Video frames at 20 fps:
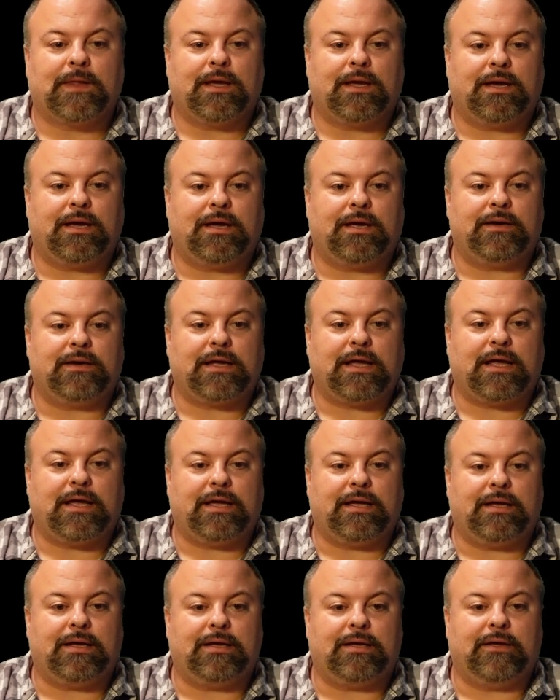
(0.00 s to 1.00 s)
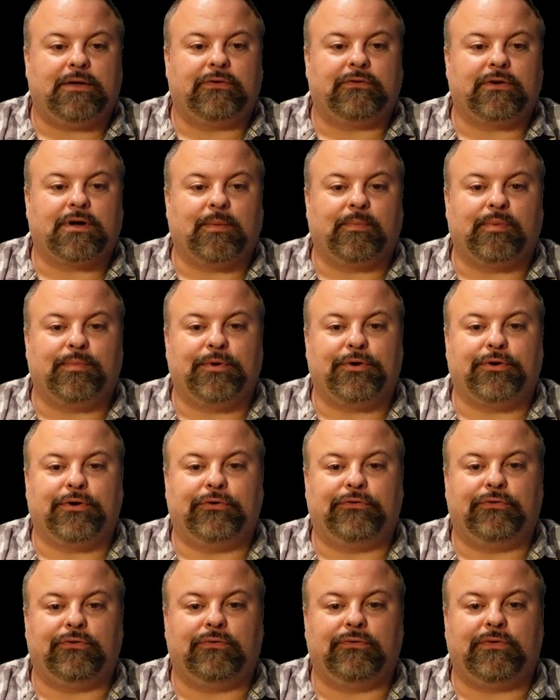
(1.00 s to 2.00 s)
and A is complementary
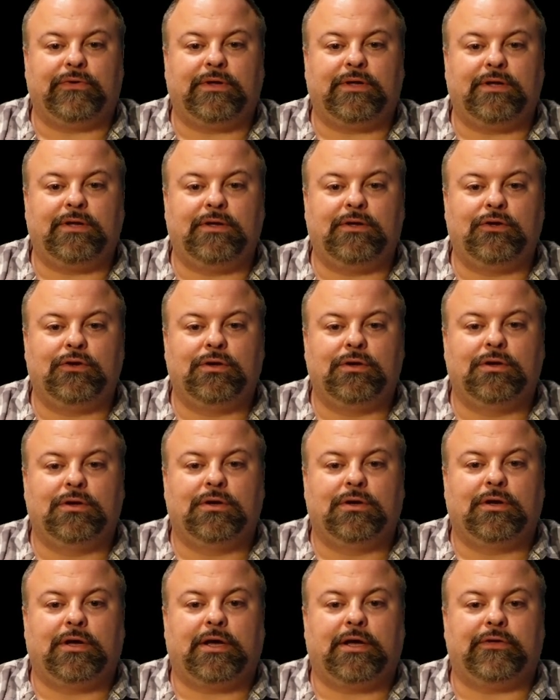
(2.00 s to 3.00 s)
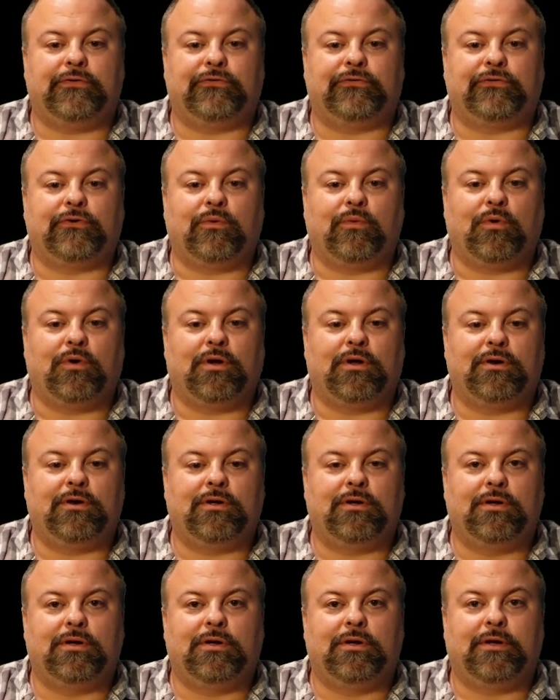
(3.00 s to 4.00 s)
to T, and so on.
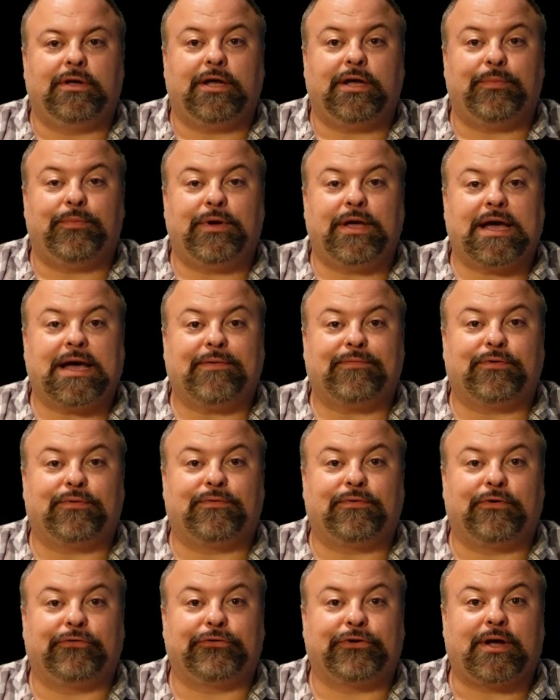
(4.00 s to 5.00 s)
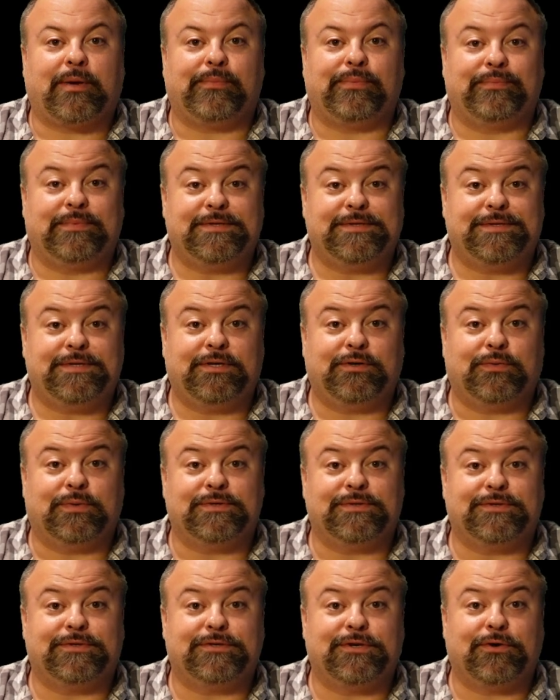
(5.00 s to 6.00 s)
And we have a reverse complement
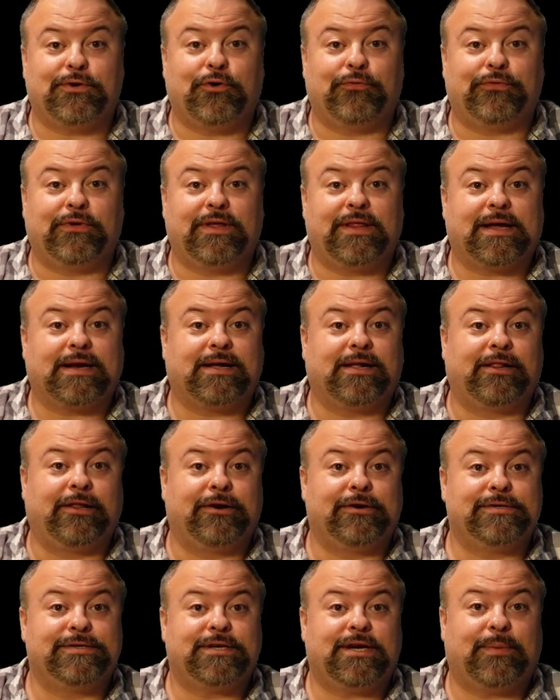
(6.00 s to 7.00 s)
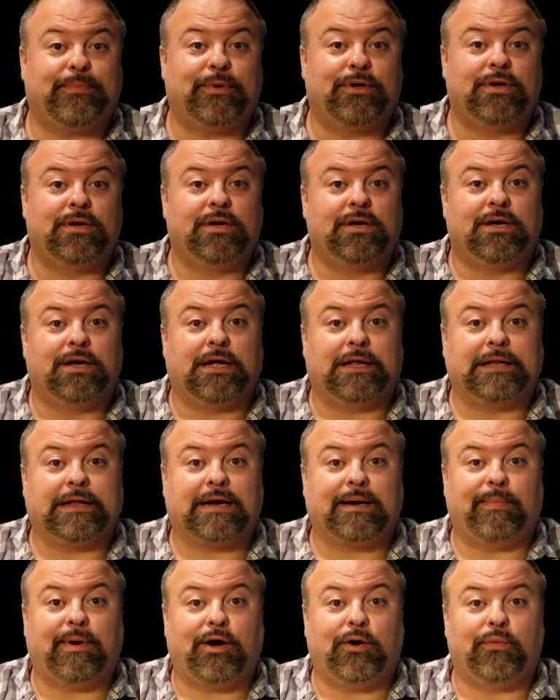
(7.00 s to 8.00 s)
sequence. So hopefully that clears up a
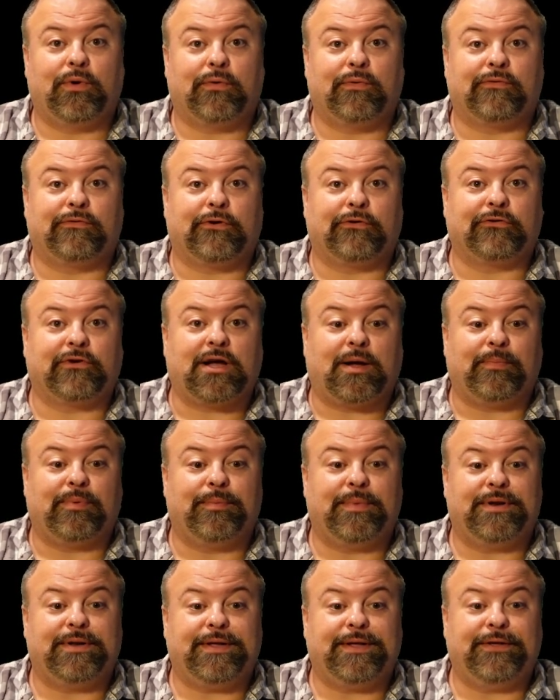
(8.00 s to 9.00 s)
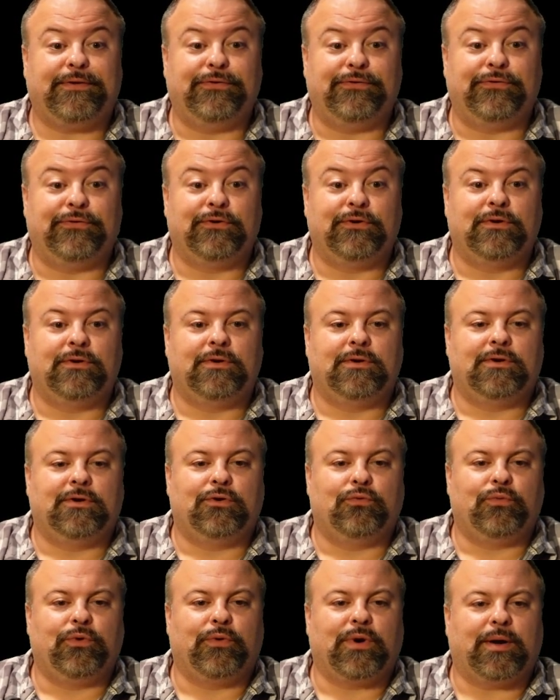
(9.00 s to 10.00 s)
lot about what reverse complement is.
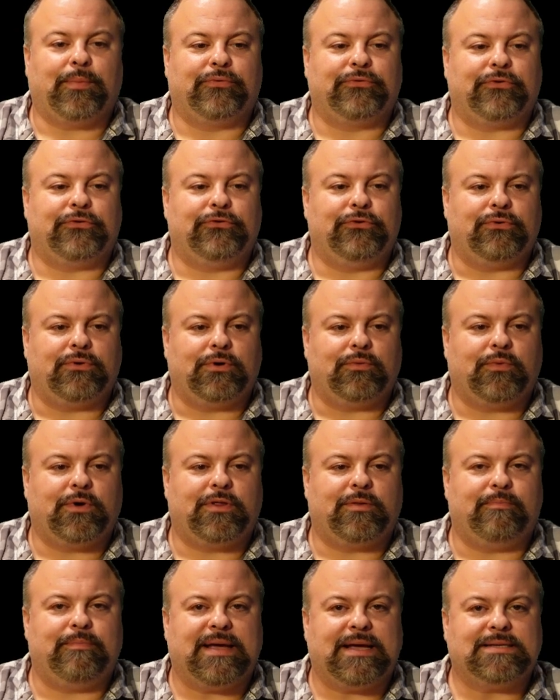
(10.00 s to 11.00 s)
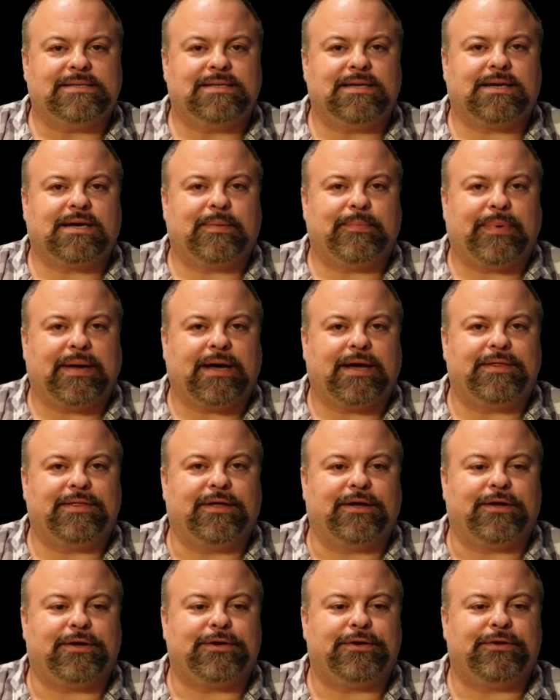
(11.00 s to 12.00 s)
We were able to do it with basic
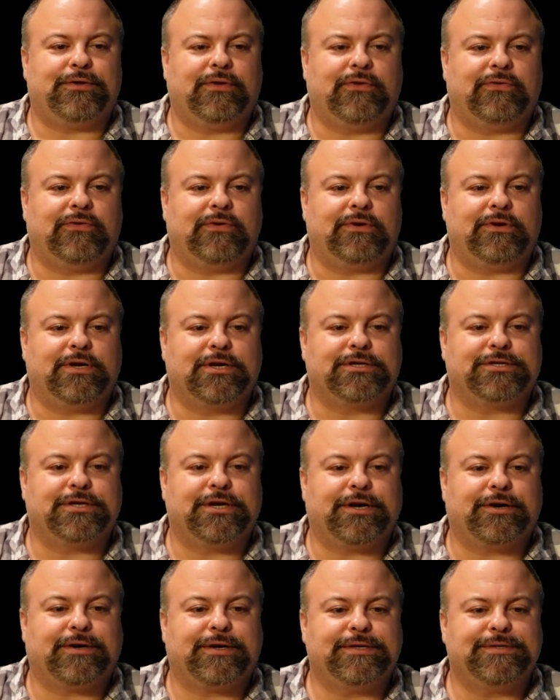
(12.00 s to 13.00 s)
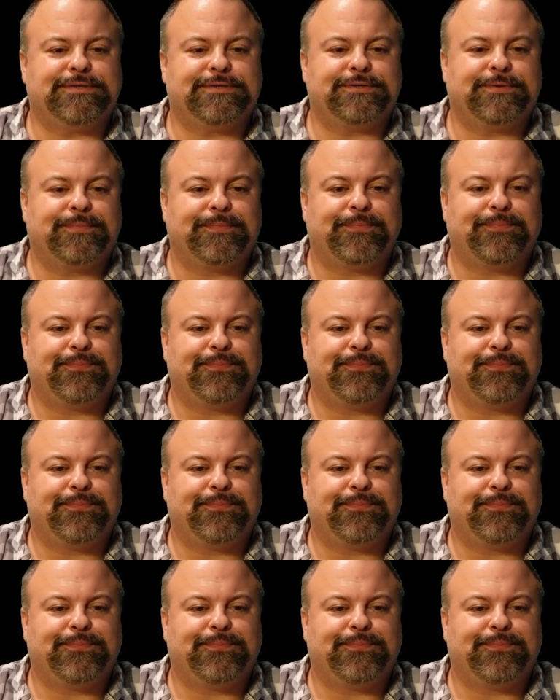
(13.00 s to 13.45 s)
Python using dictionaries,